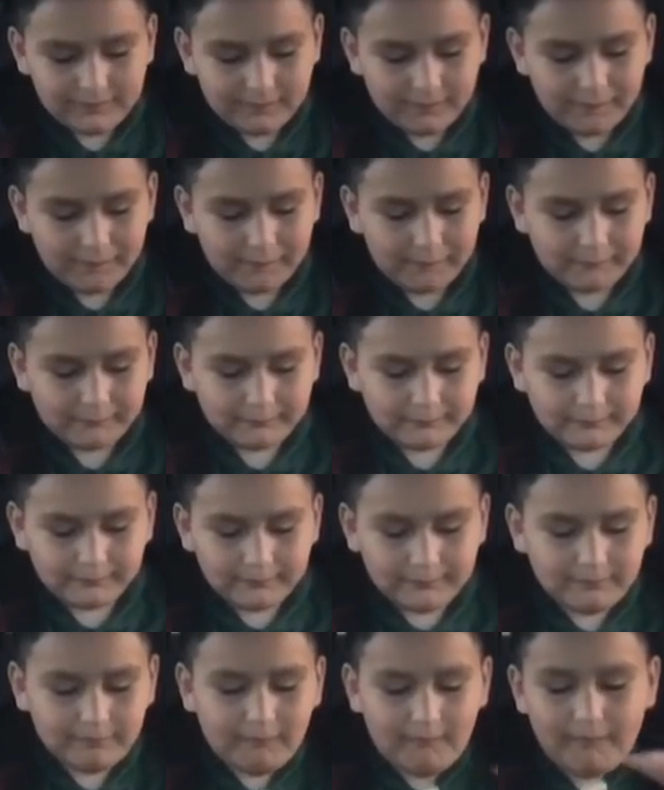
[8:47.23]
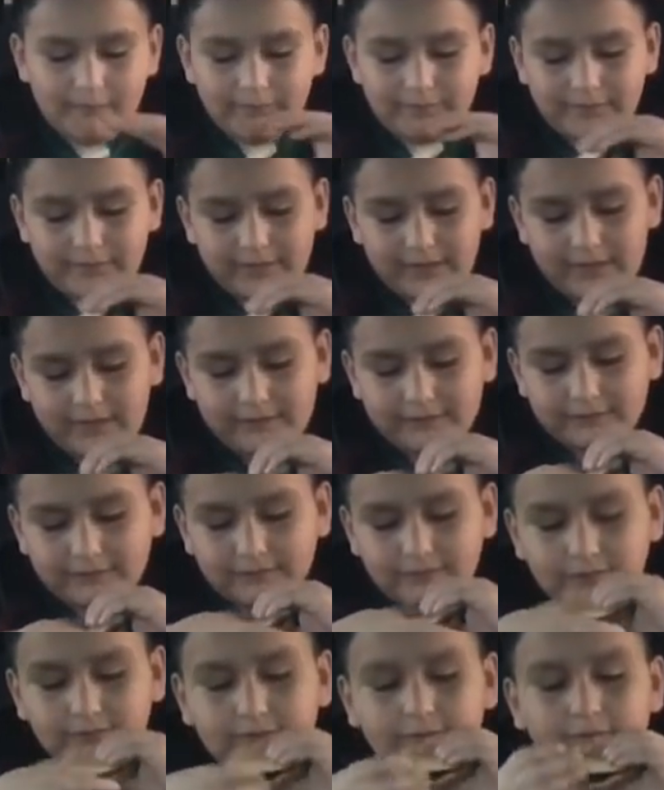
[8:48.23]

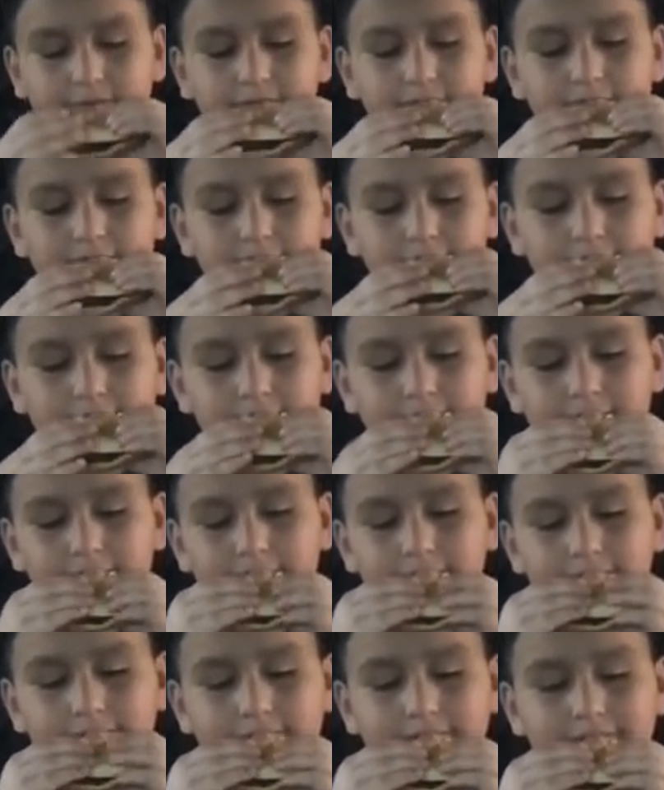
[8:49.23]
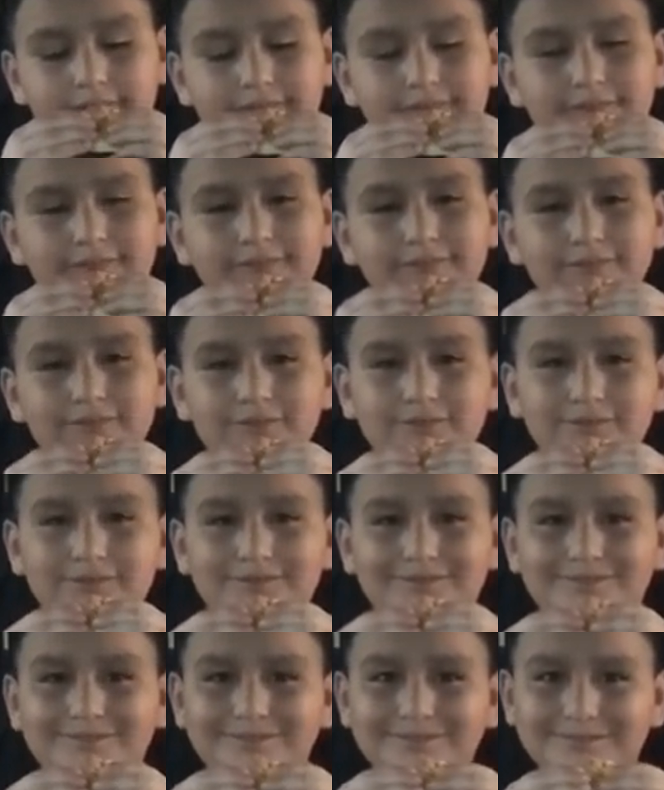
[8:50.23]

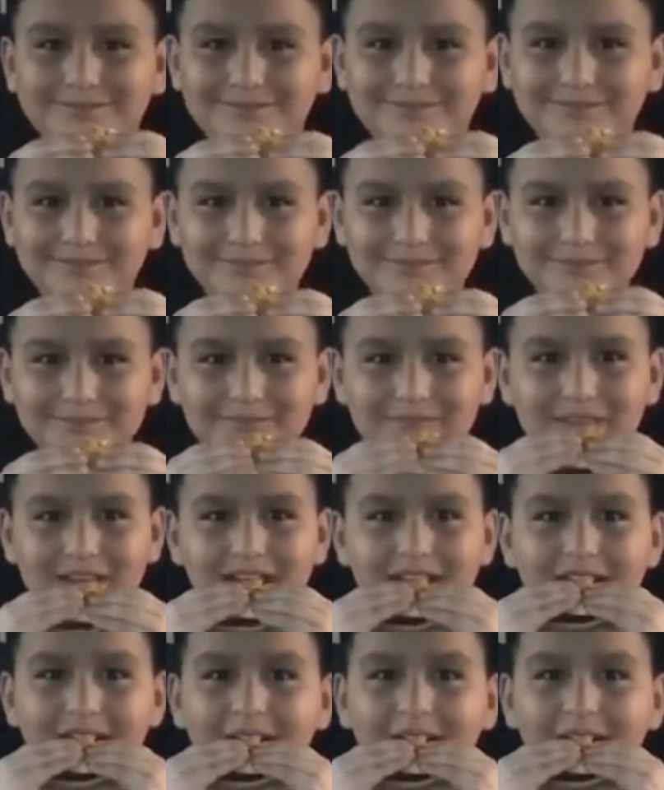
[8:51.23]
[no speech]